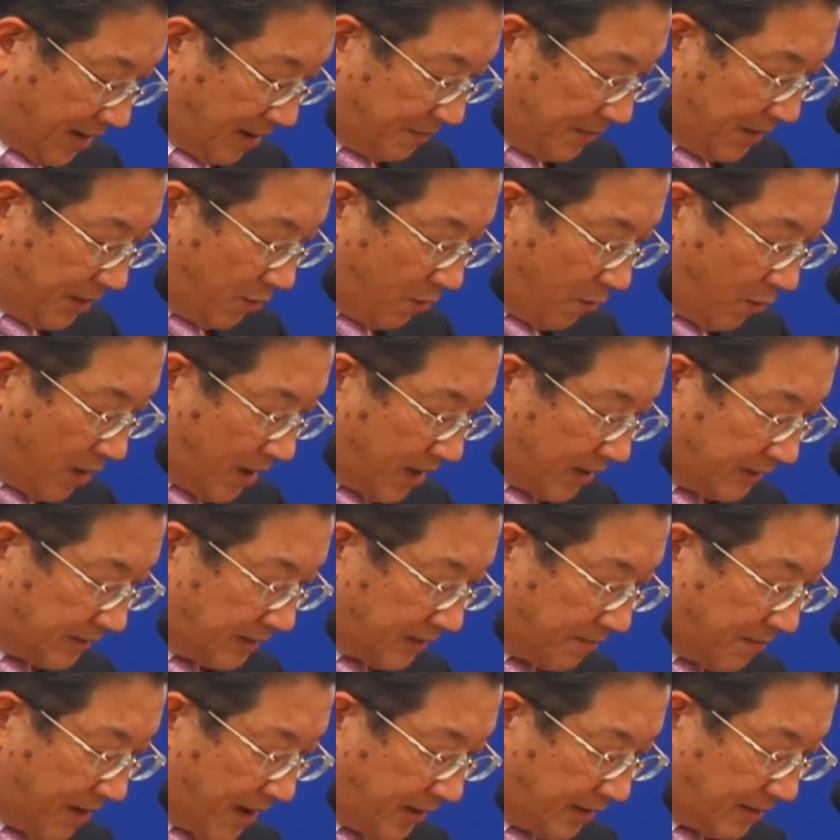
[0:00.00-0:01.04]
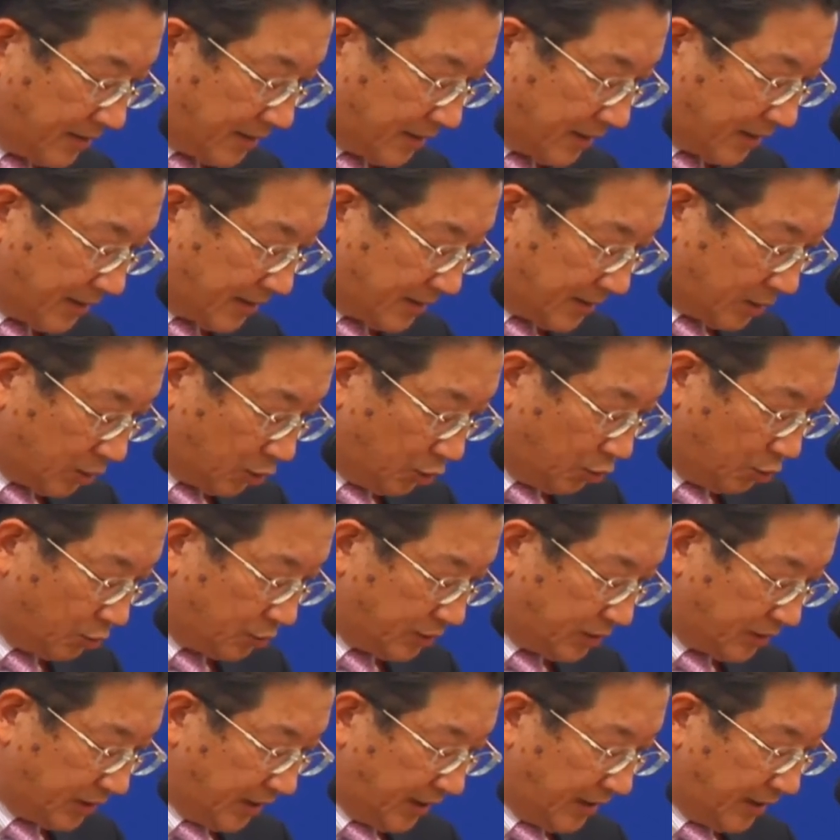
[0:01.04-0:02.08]
Meanwhile, the Micra you
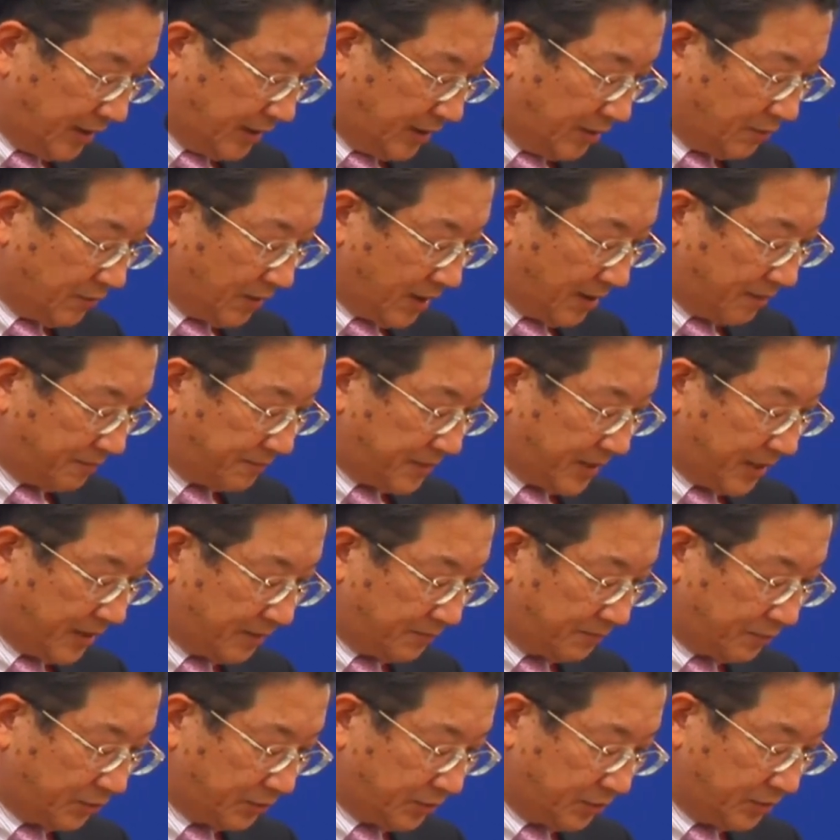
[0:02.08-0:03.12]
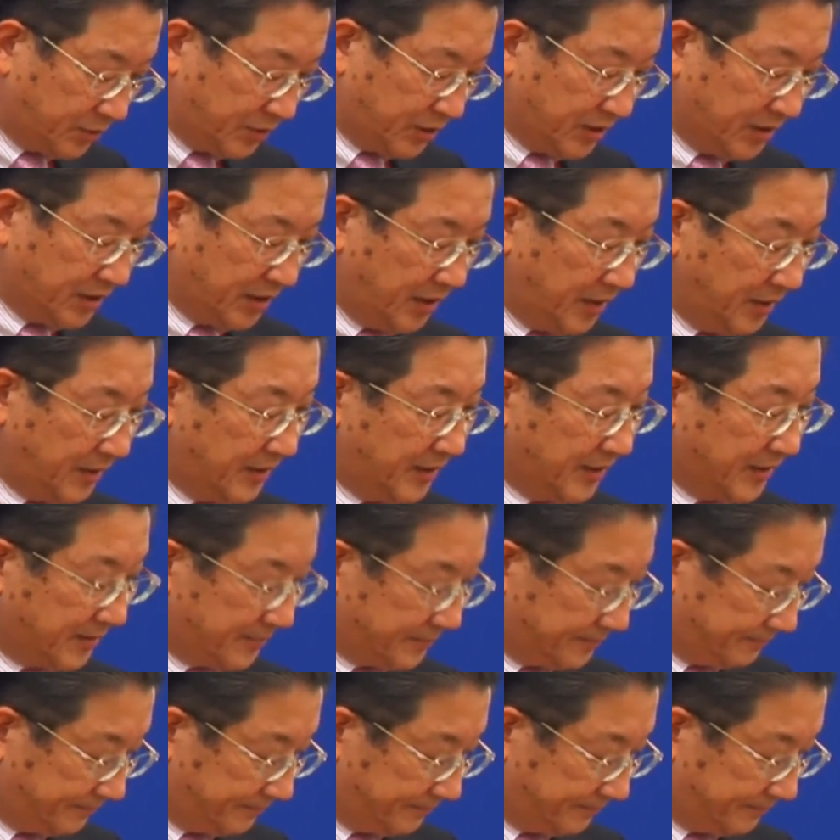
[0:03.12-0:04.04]
see in Europe and produced in India.